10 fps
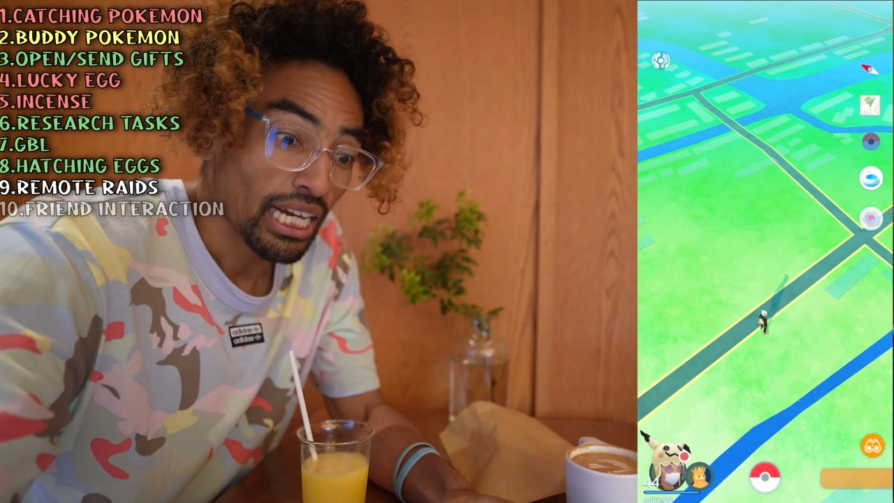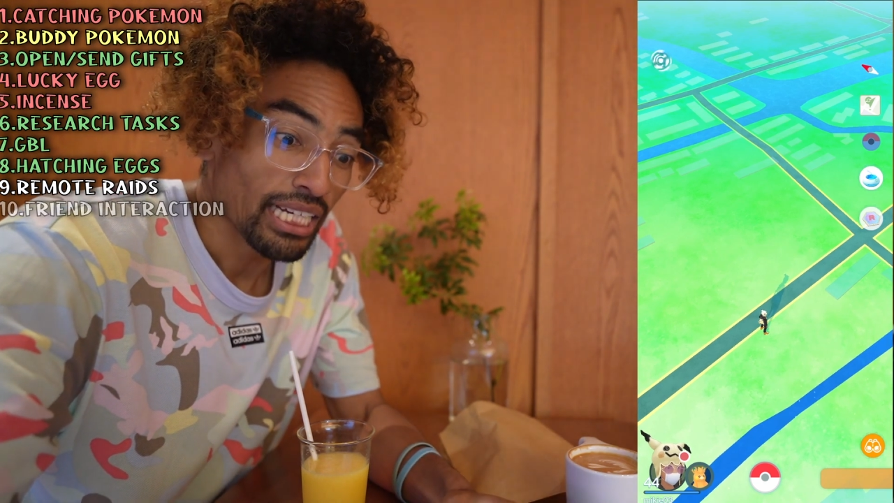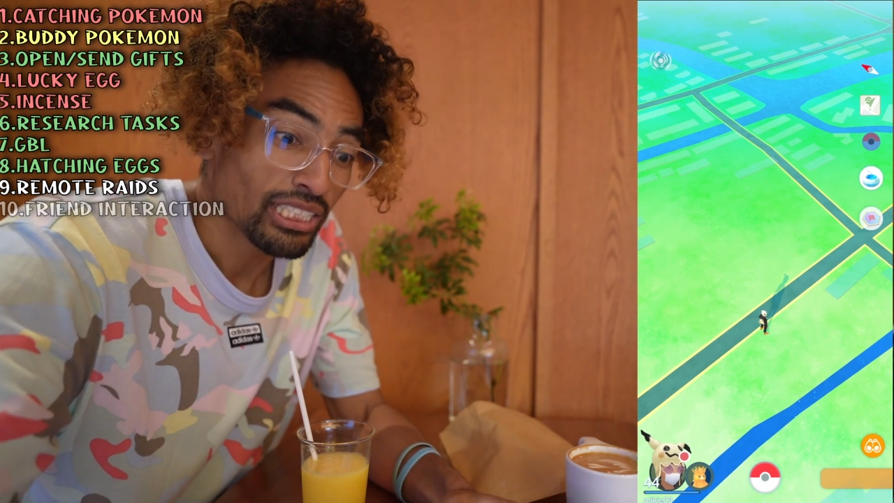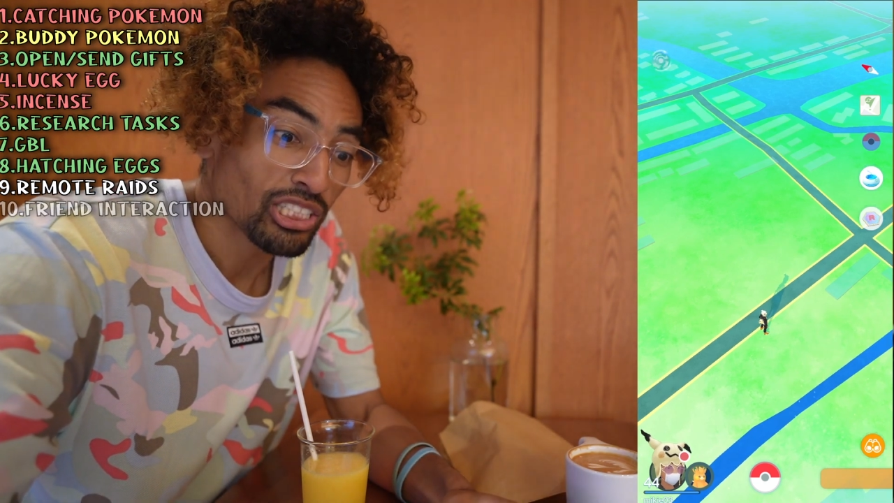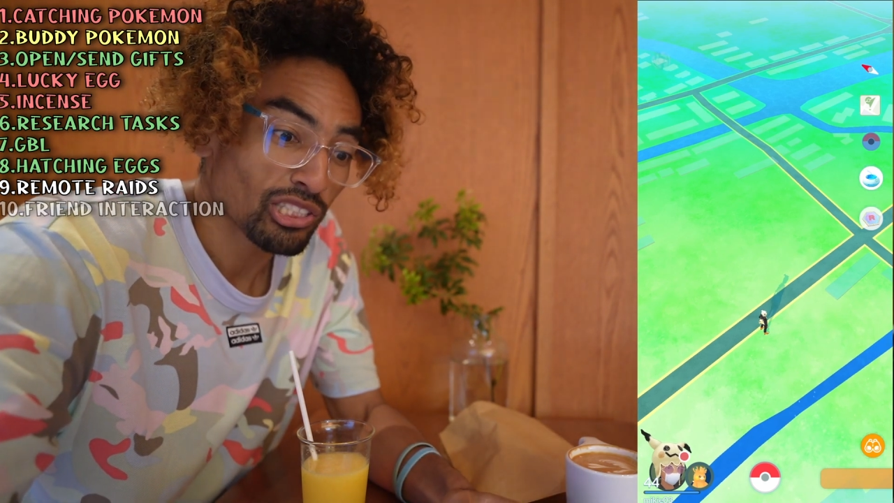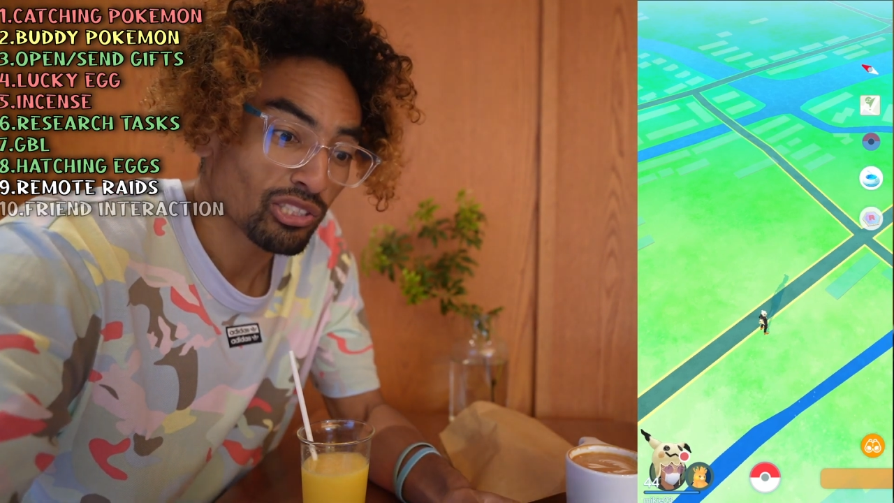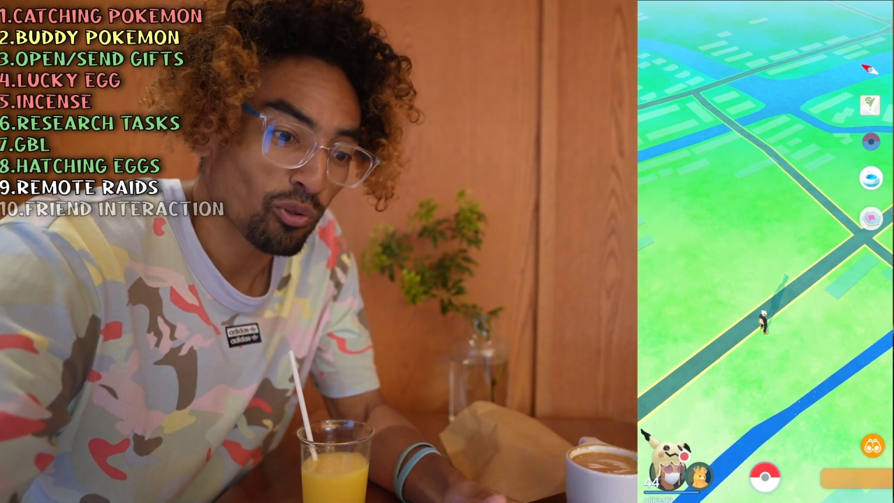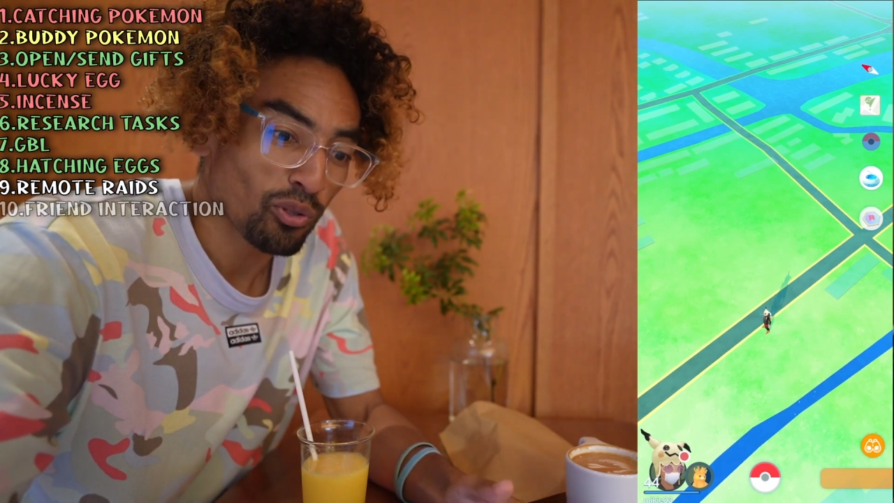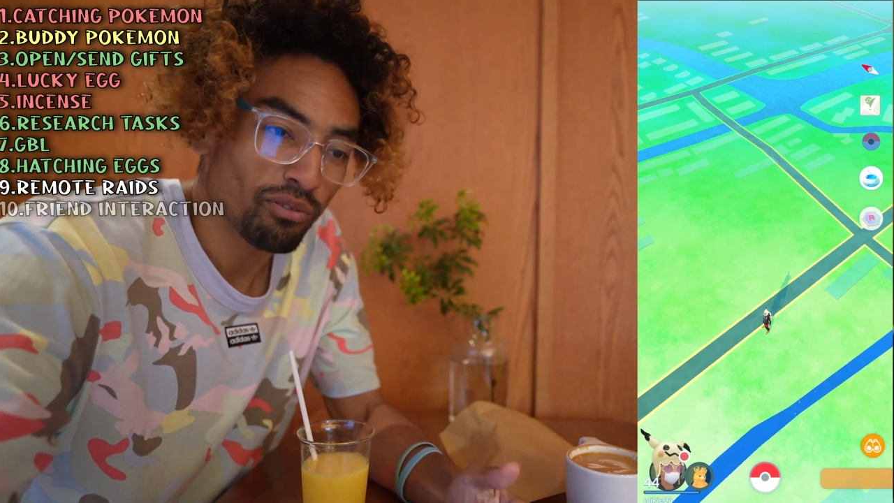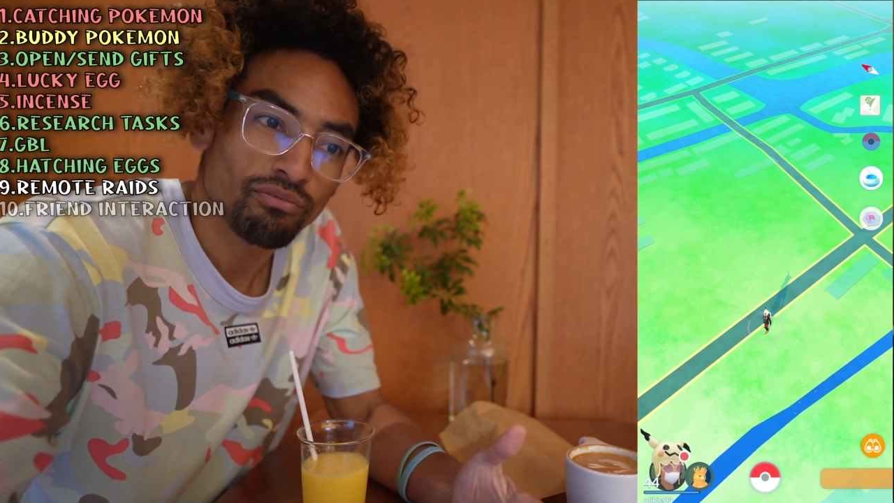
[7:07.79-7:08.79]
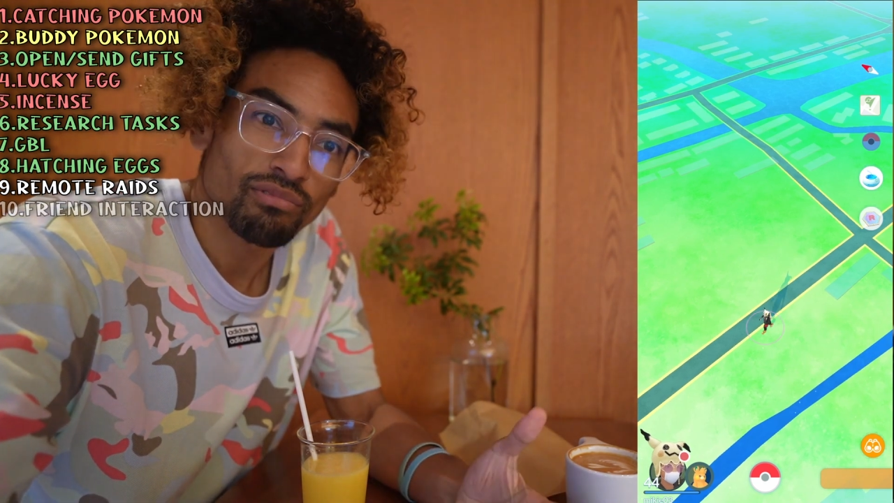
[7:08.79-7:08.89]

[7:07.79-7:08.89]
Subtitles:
it just sort of